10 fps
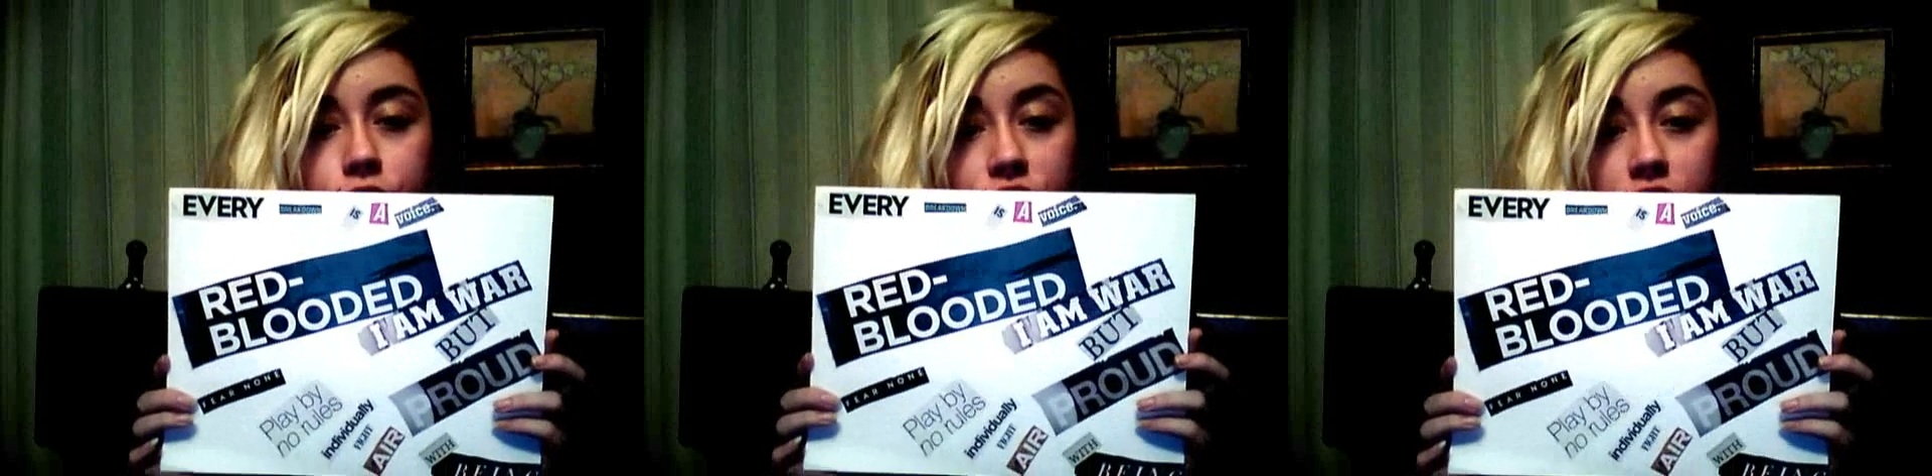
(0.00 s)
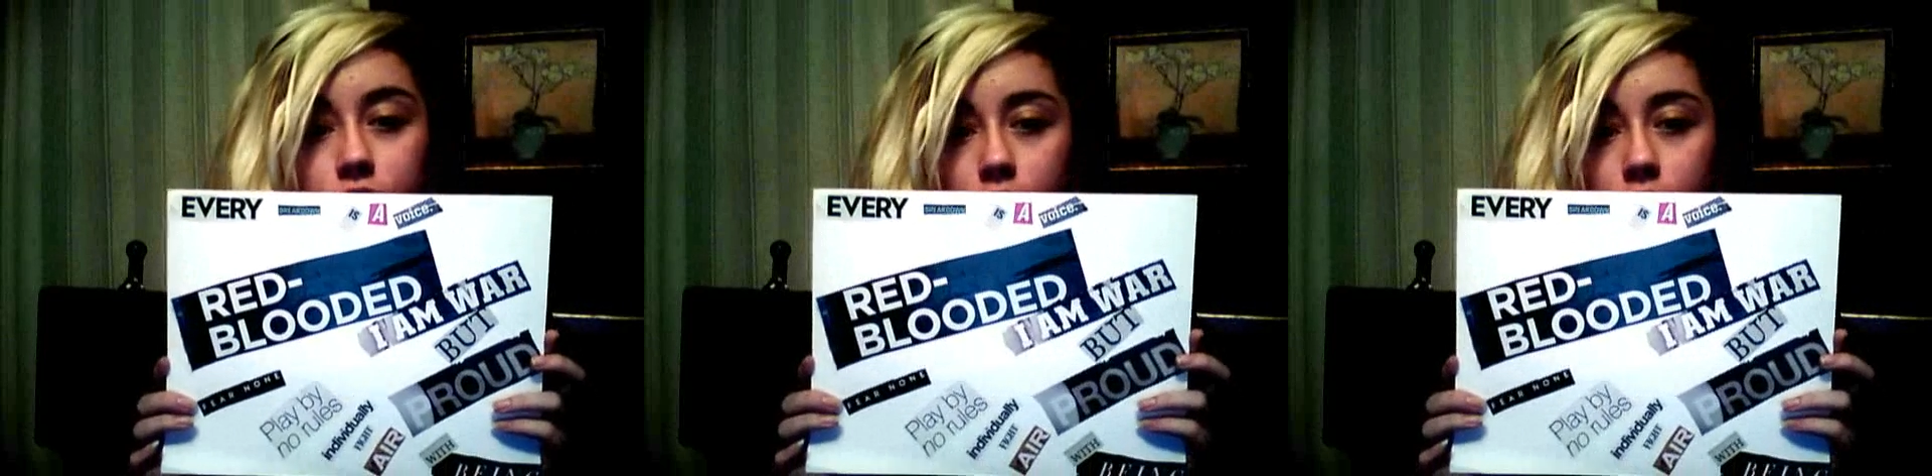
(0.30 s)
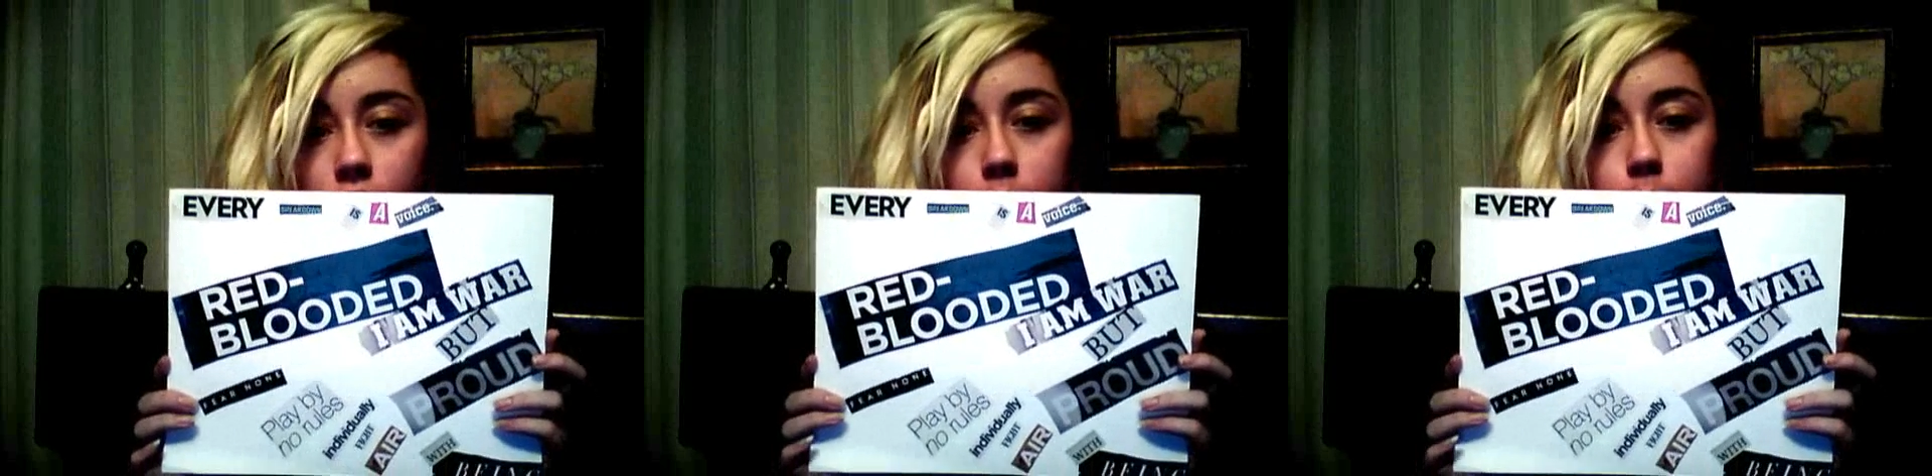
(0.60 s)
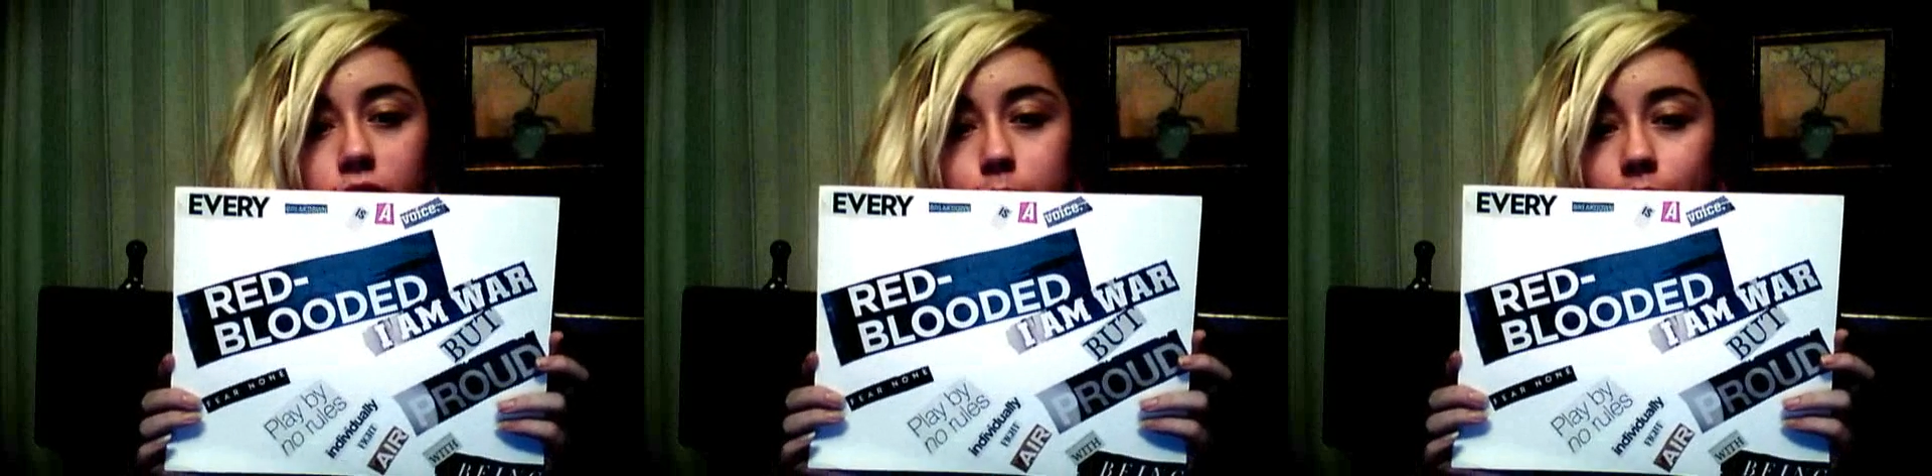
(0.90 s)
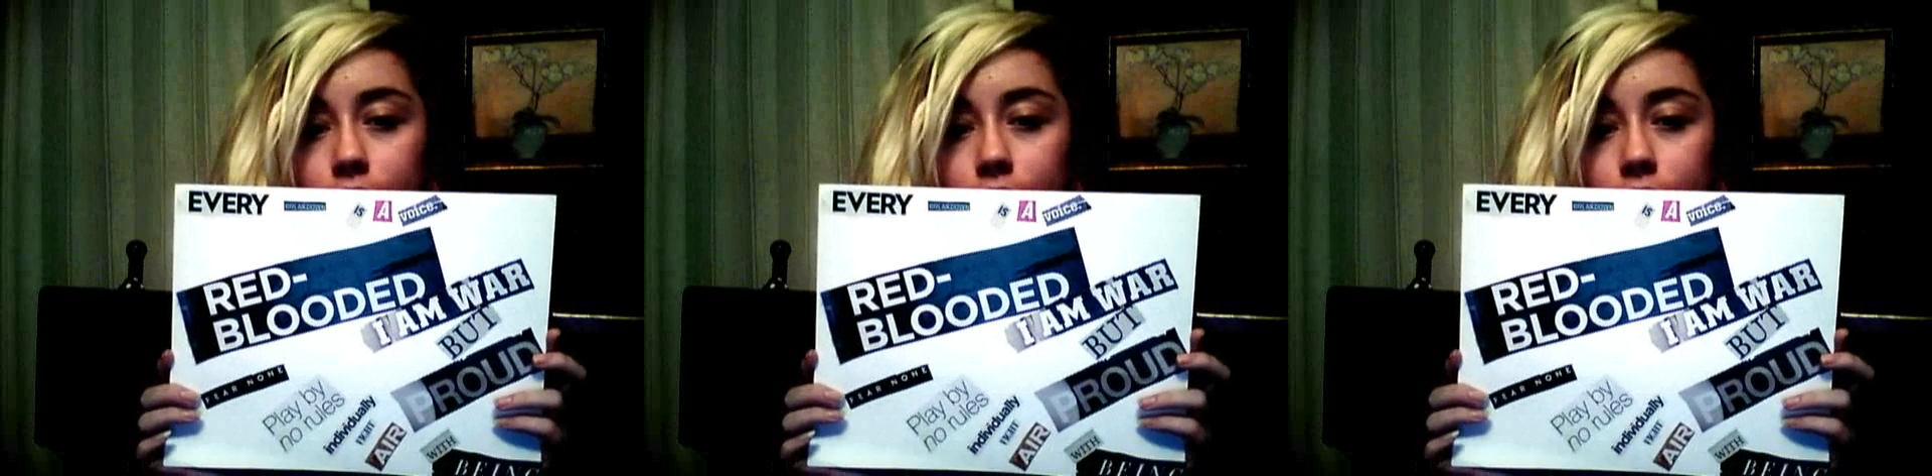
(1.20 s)
Fear none, play
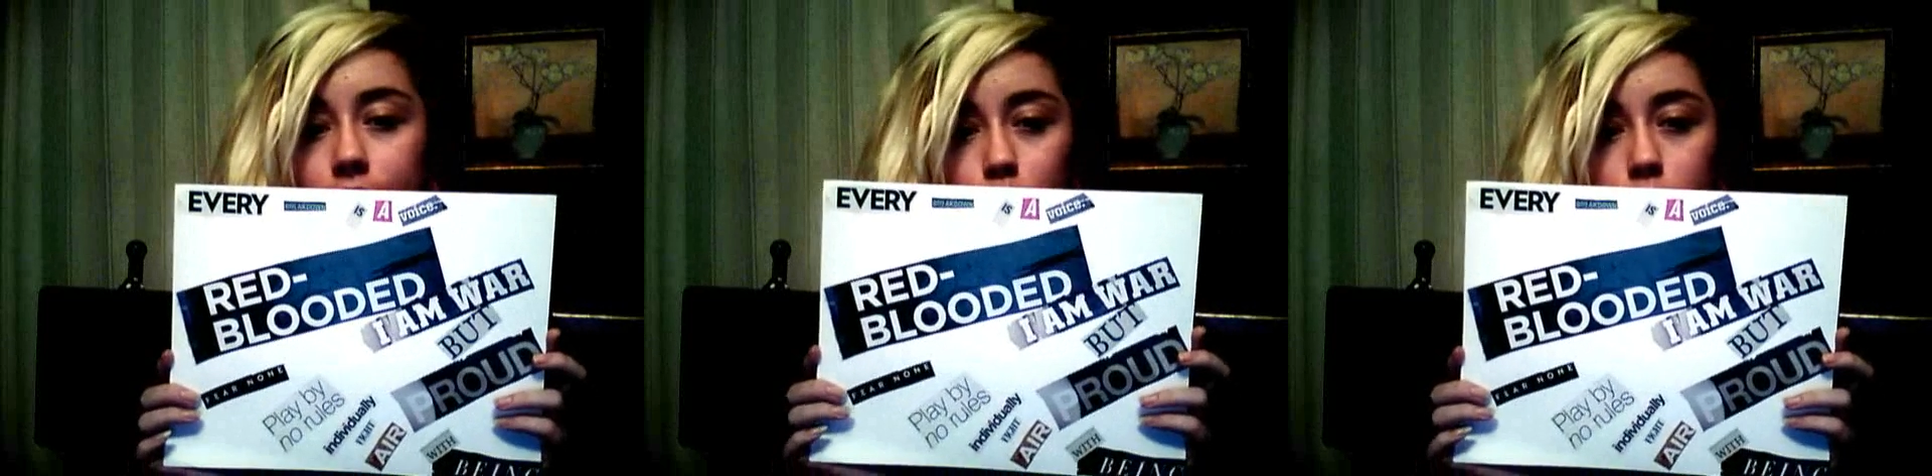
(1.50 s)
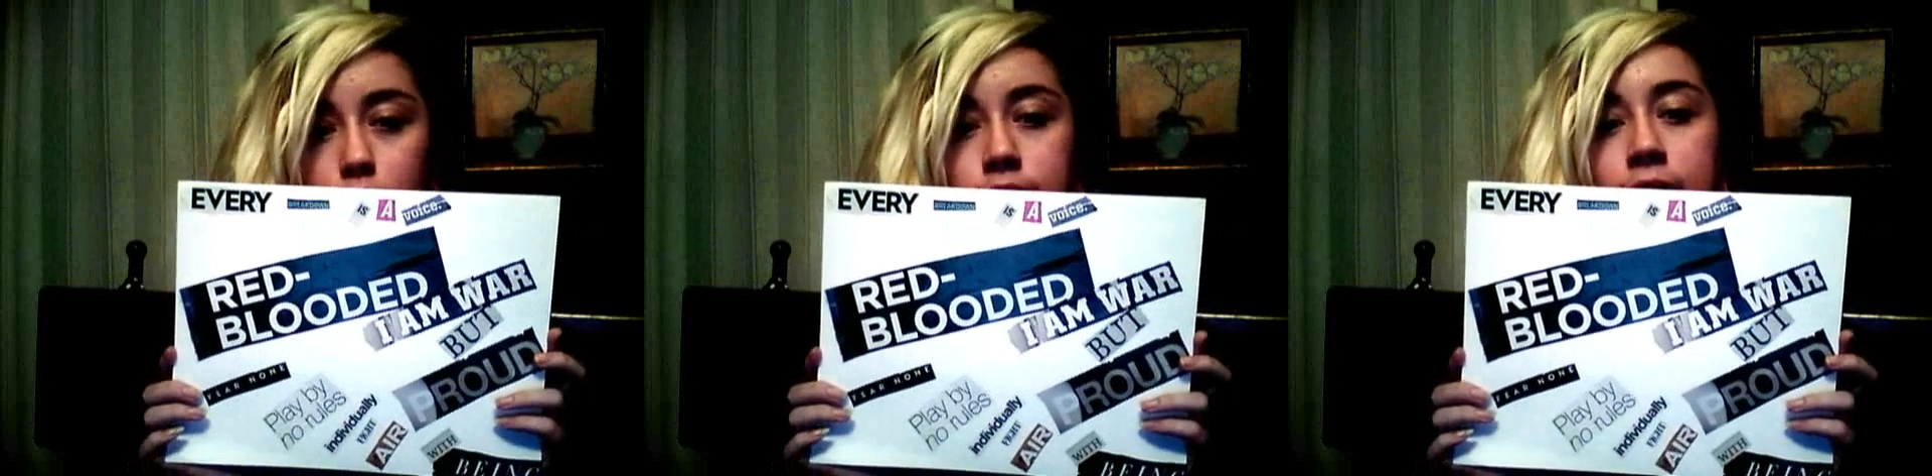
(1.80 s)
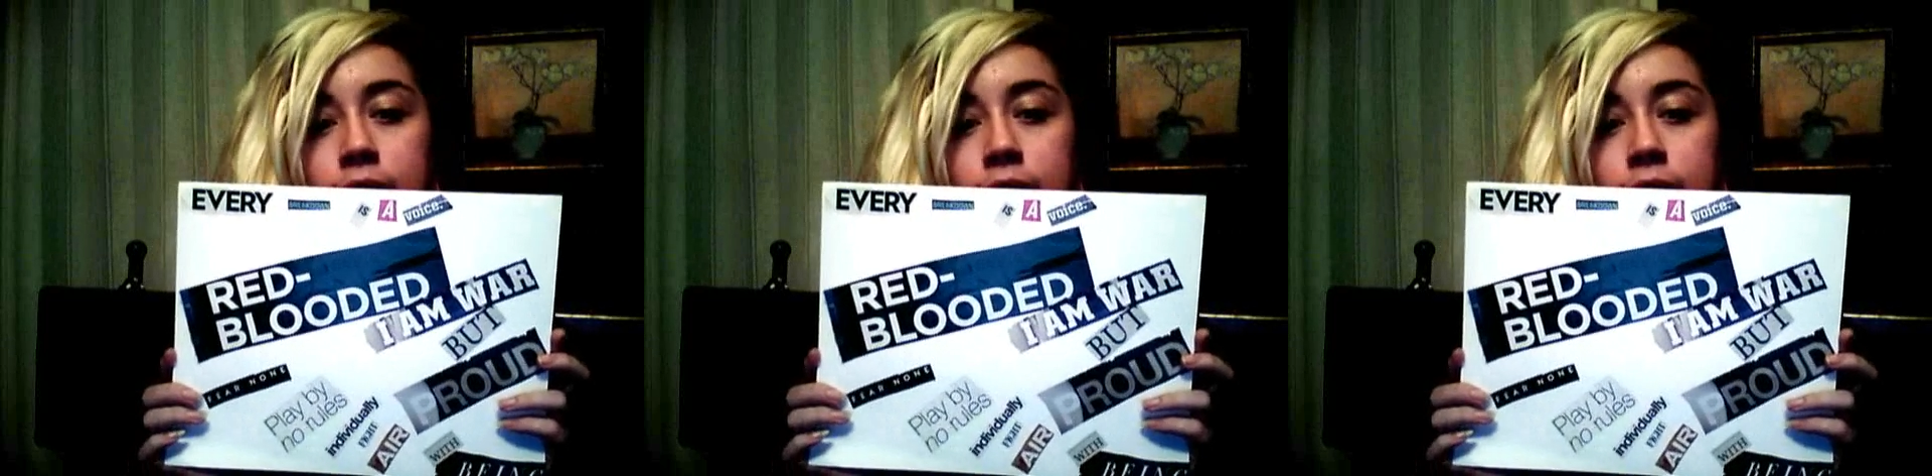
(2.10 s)
by no rules.